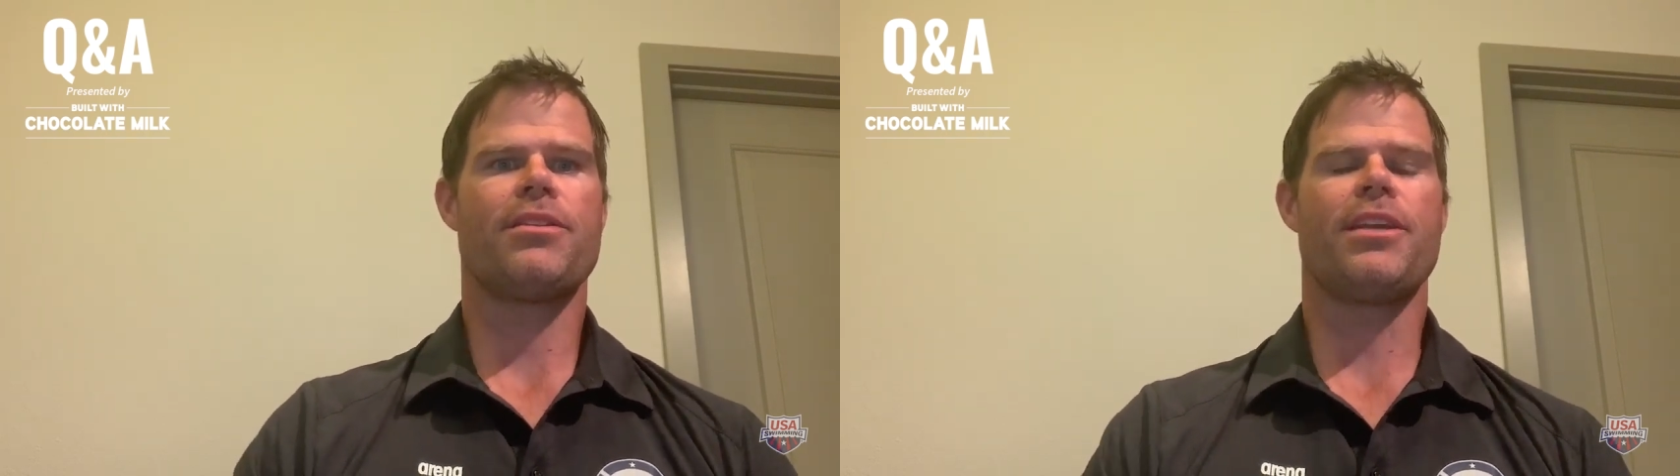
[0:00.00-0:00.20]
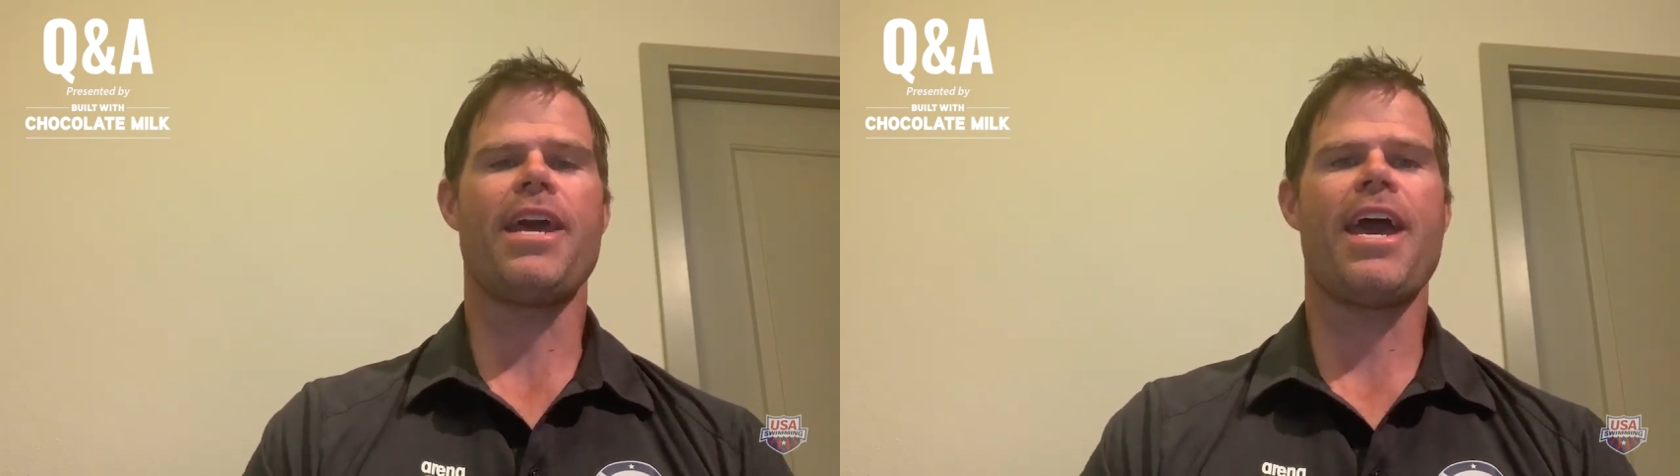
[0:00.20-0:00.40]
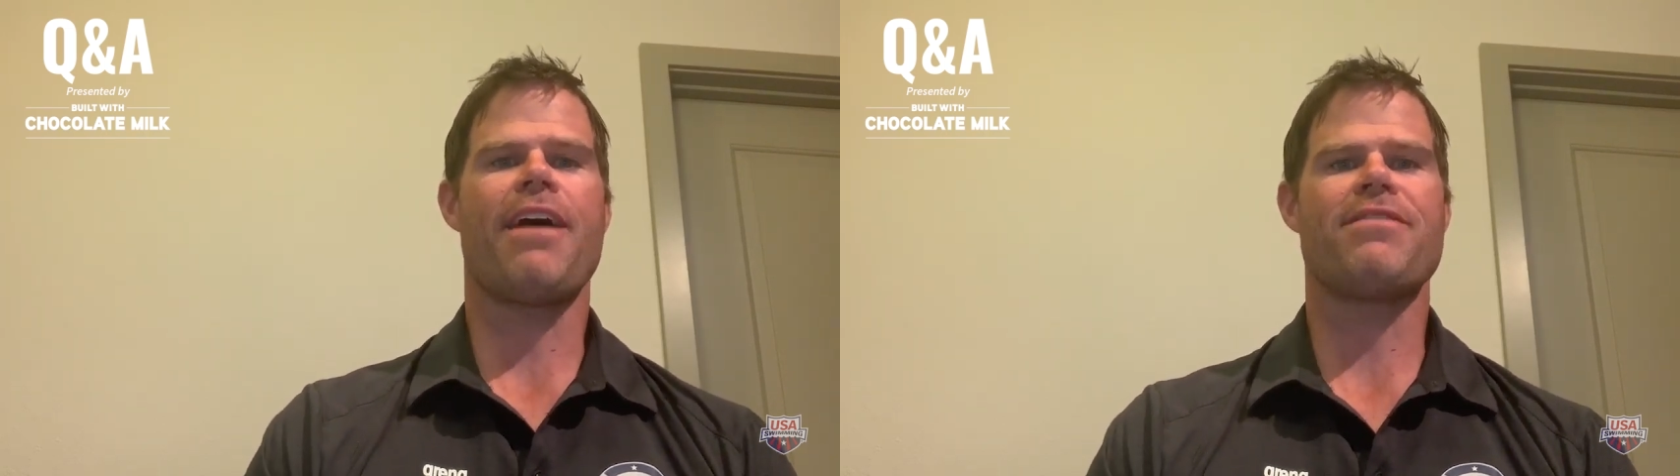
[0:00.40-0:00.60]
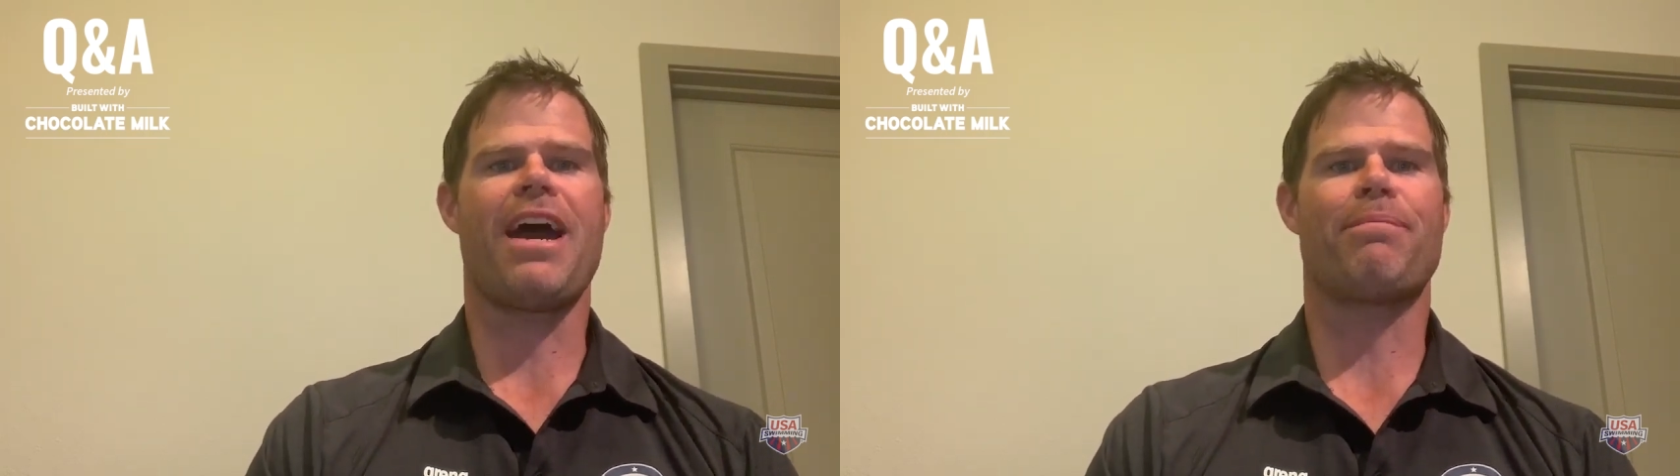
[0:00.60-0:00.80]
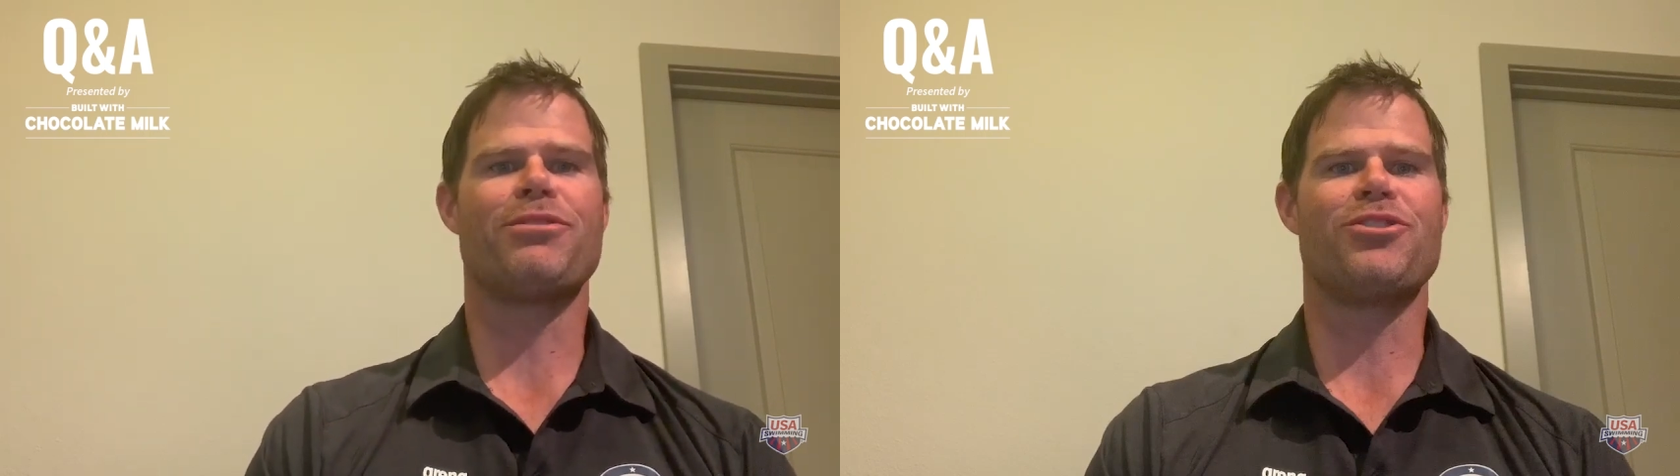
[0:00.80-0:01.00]
Today I have
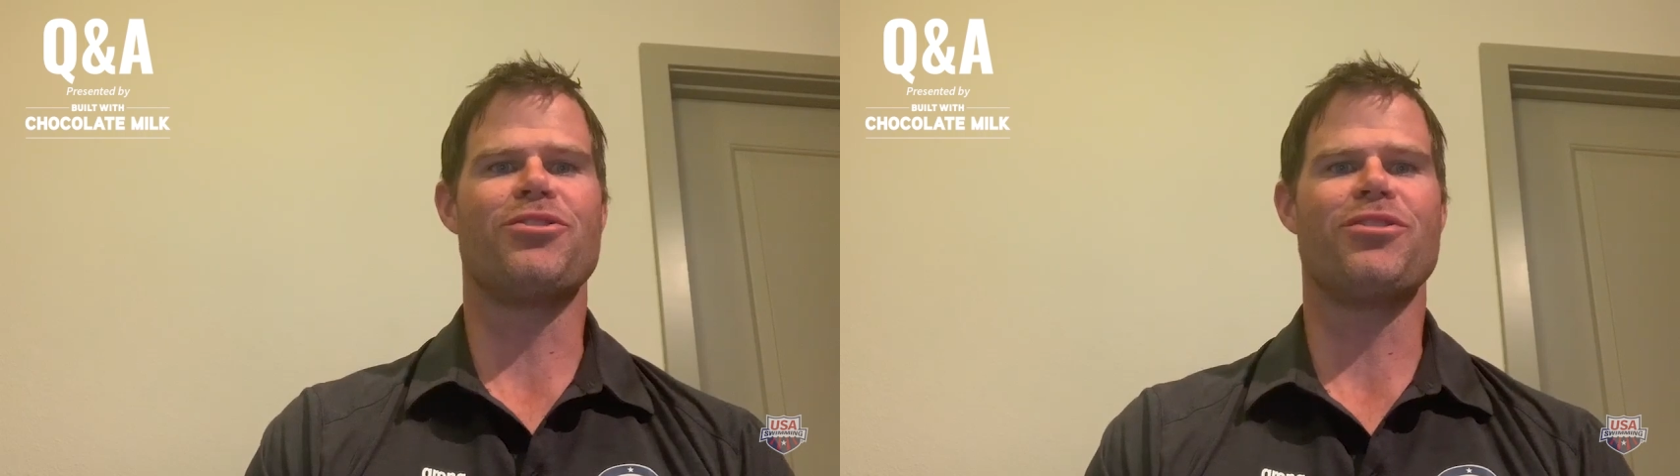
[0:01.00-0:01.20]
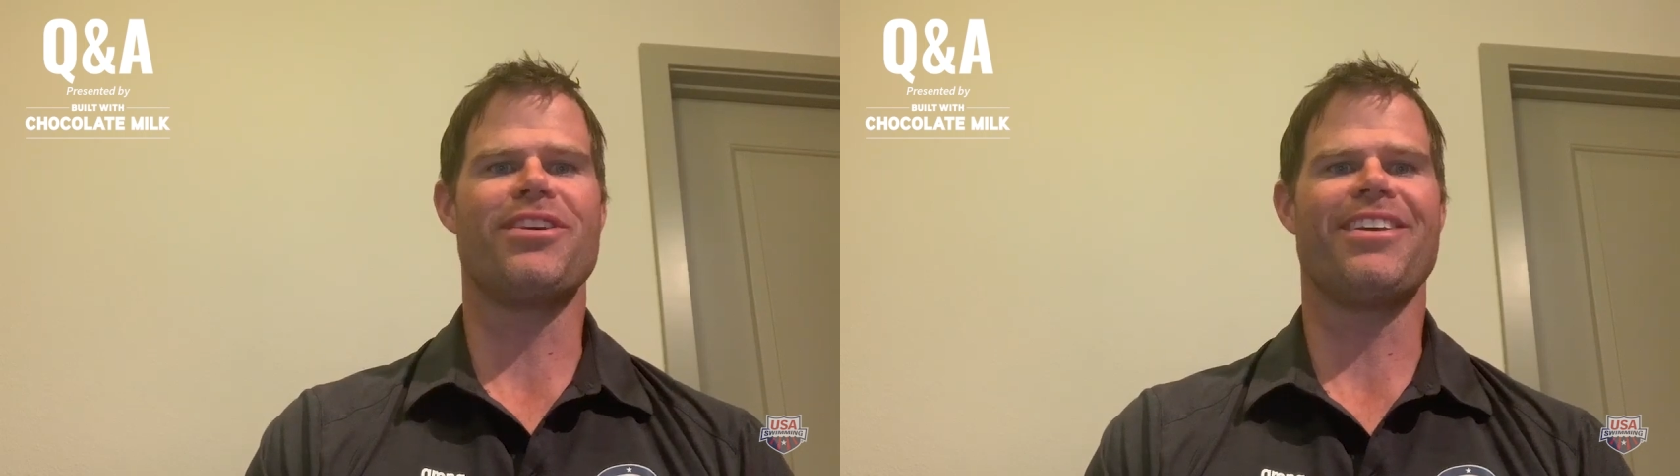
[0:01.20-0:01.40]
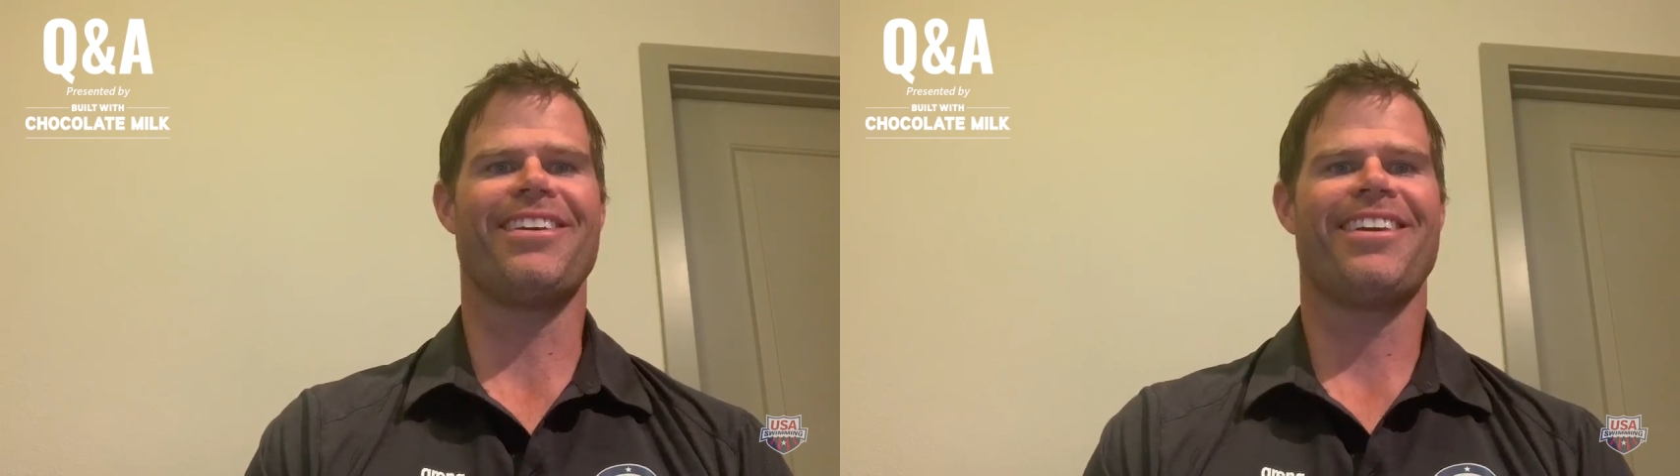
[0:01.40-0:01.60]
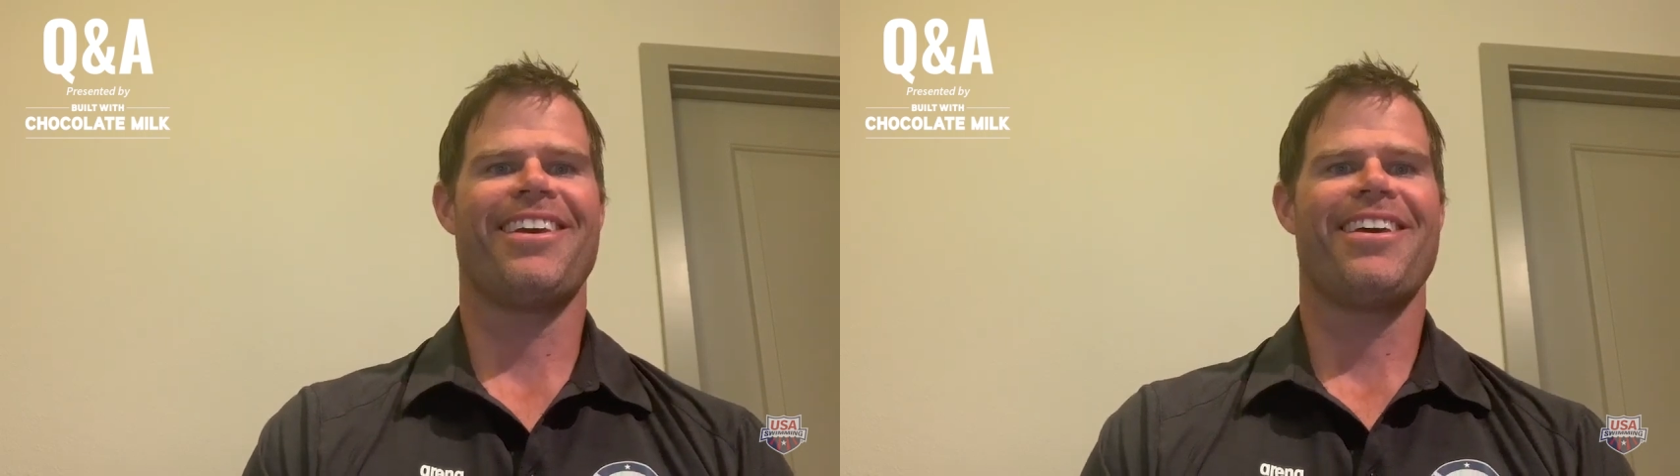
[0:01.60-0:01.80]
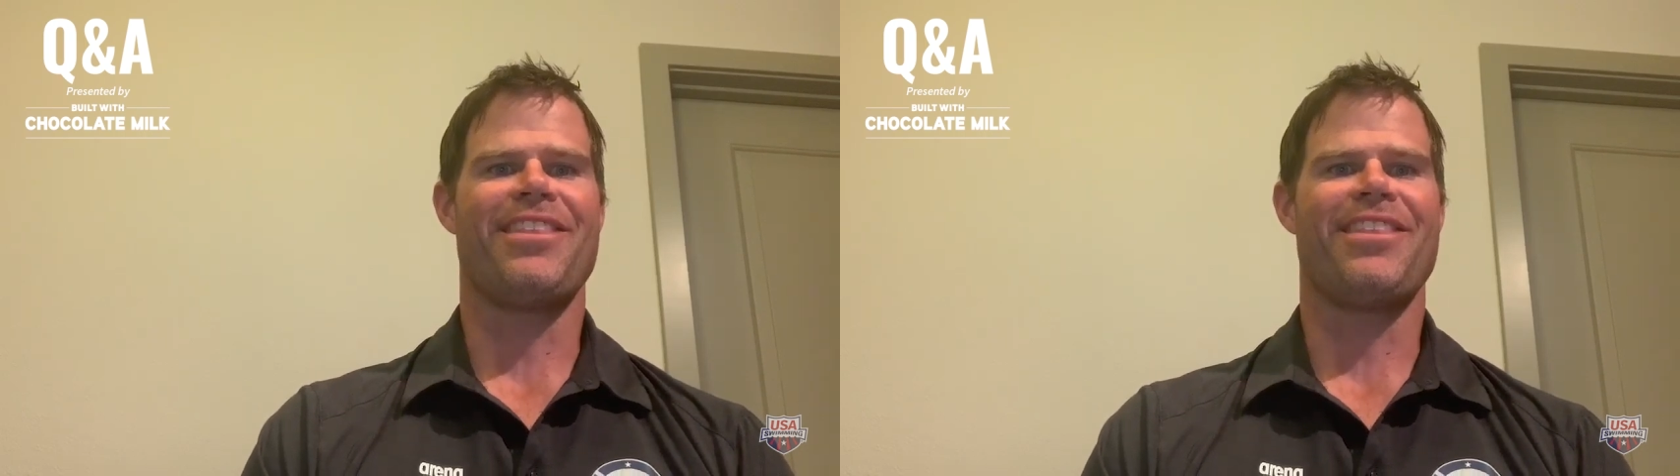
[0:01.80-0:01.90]
the opportunity,